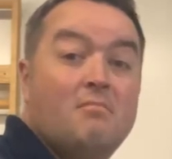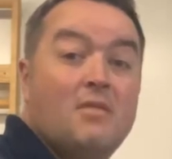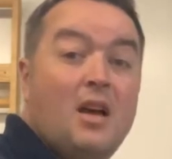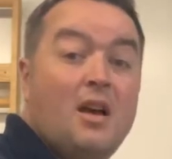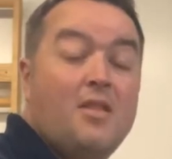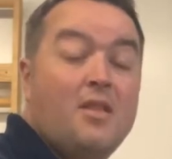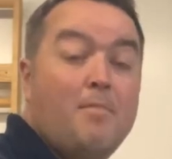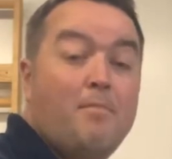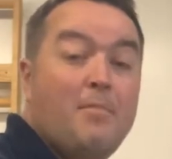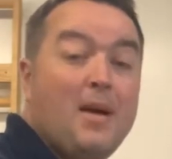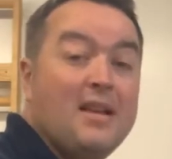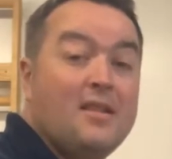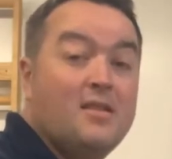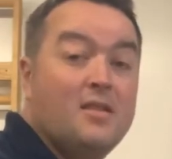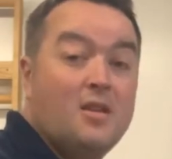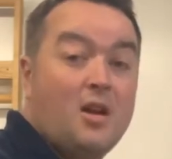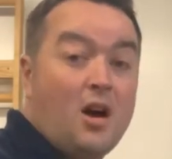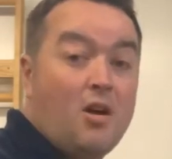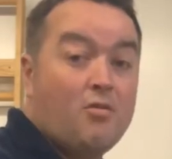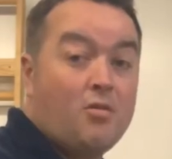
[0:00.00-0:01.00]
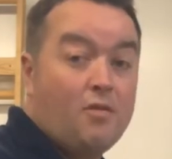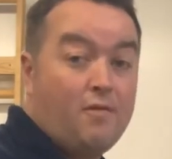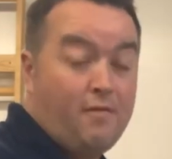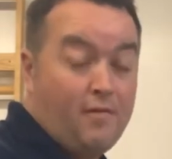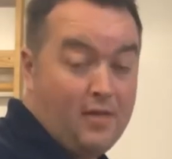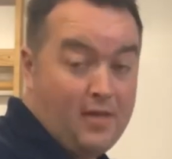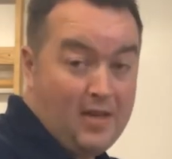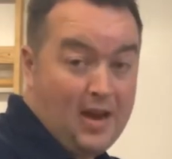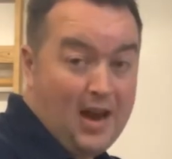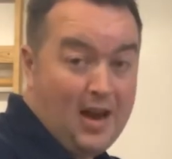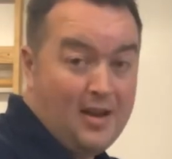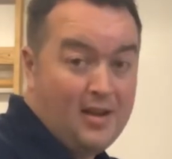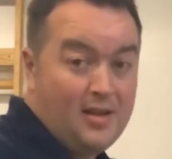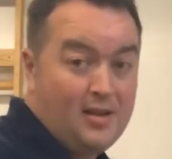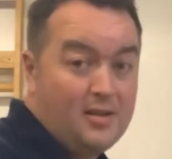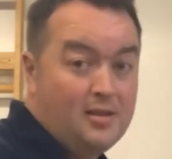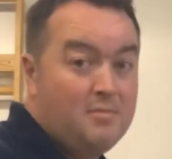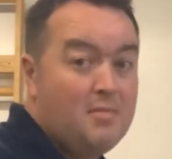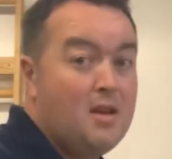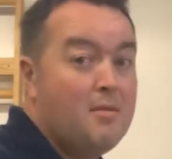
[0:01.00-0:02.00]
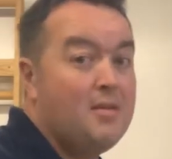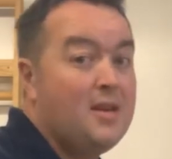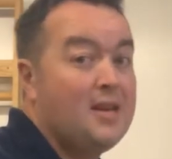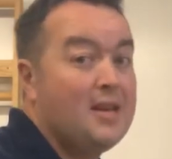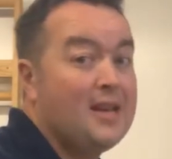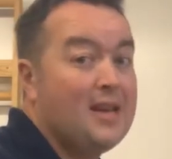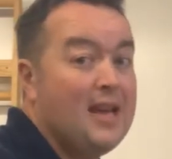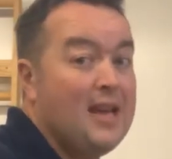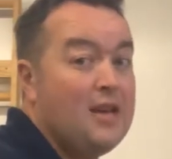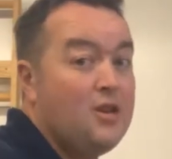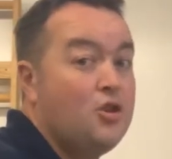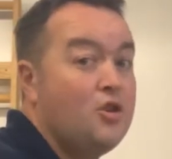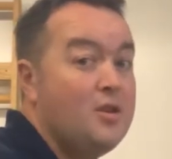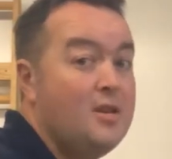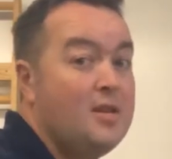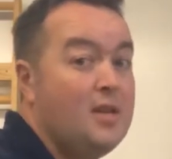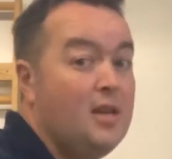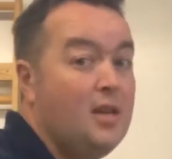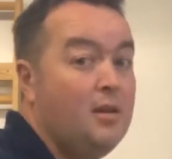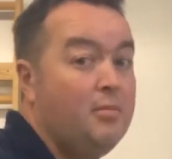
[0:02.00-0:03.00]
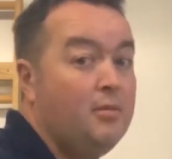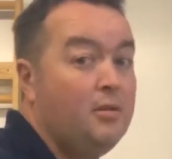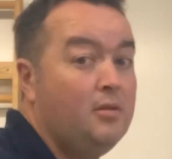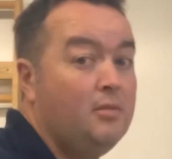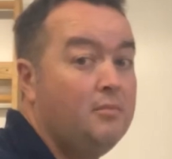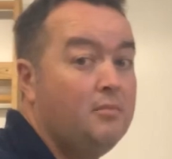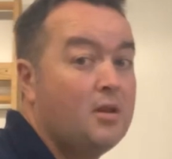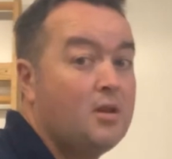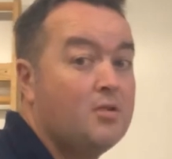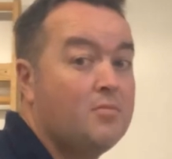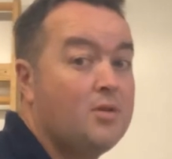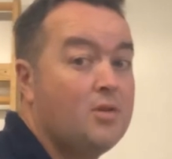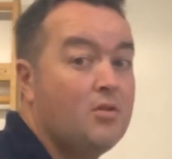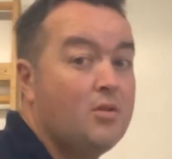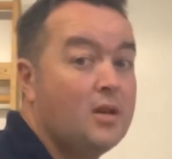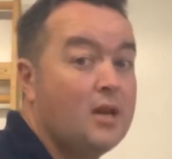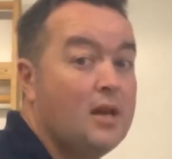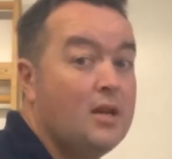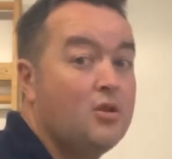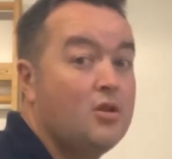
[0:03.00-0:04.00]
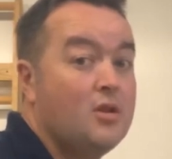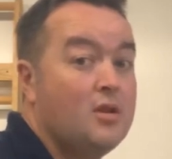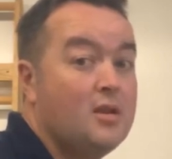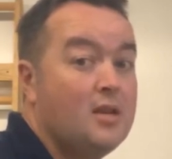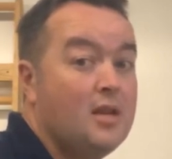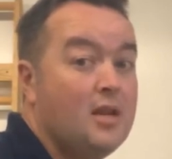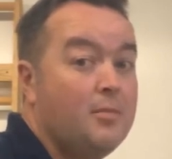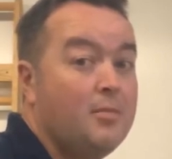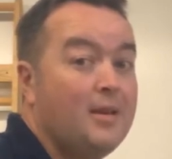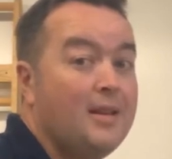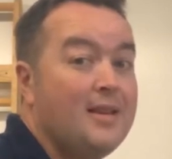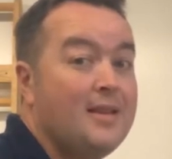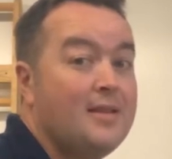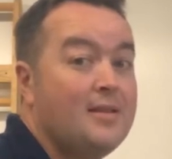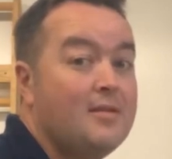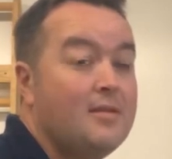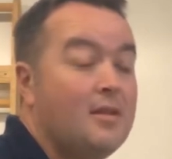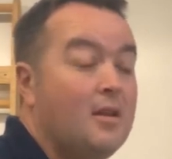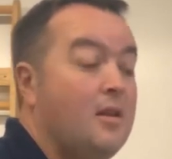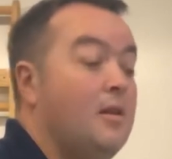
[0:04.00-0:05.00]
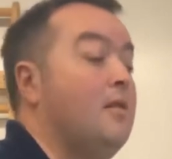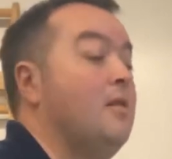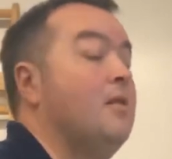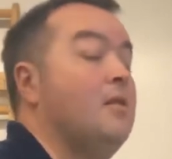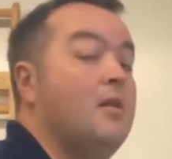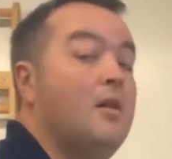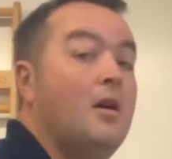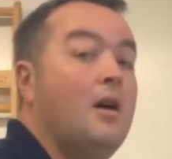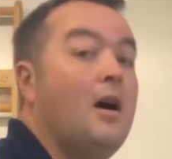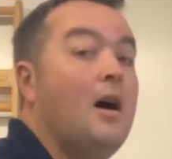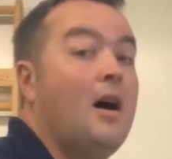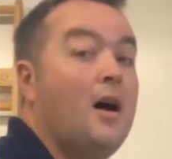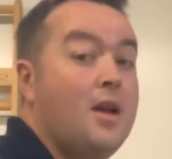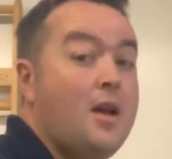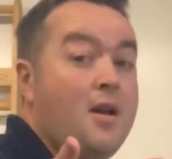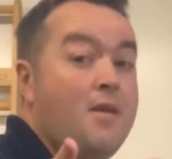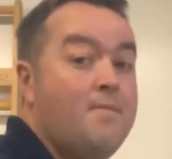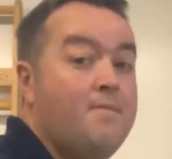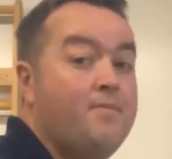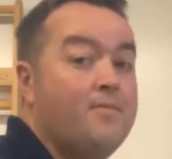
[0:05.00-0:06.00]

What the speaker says: And the best scenario for that is maybe at a kitchen table, because we know a kitchen table is higher.